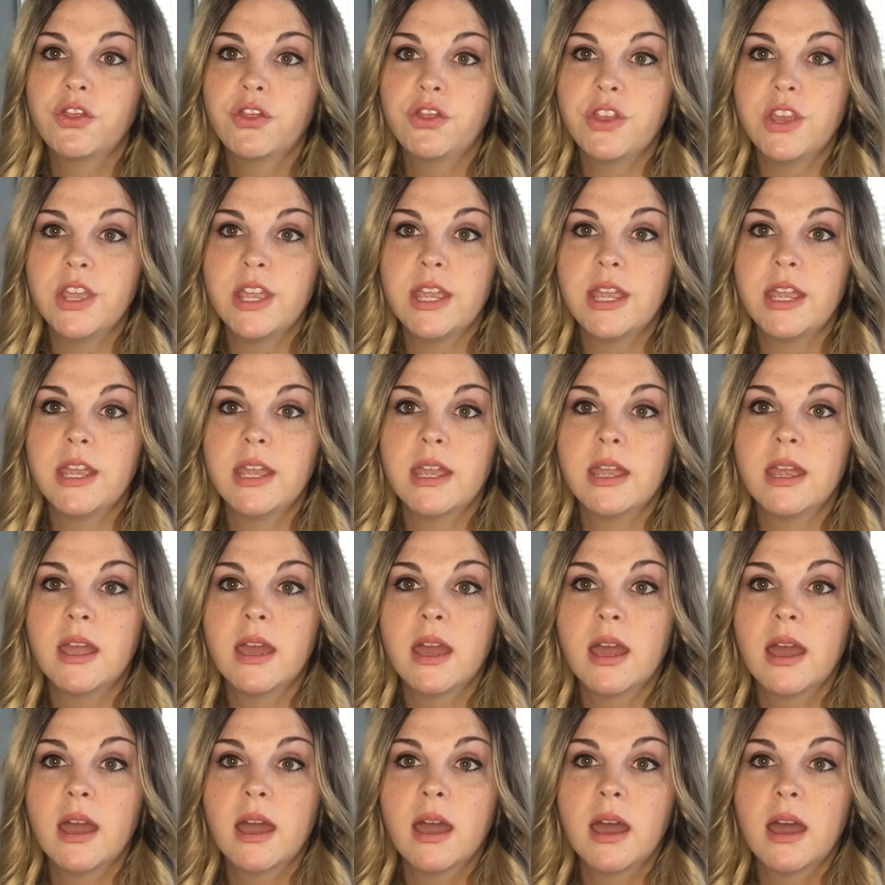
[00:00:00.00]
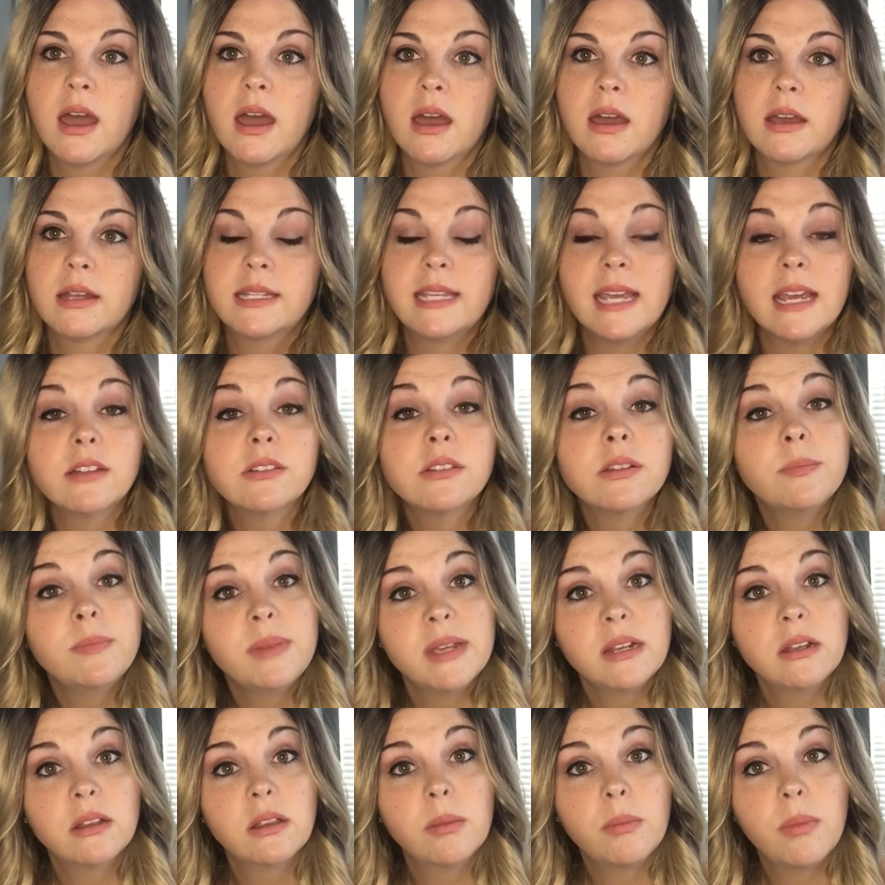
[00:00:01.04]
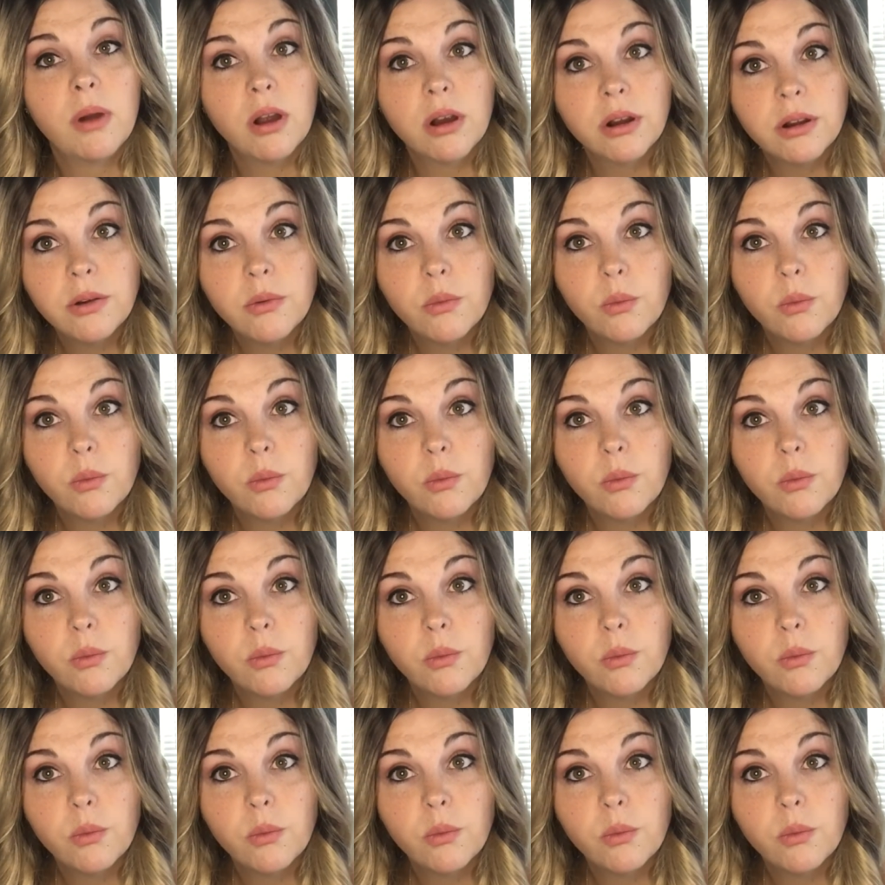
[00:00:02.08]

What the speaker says: the Tales of Beedle the Bard,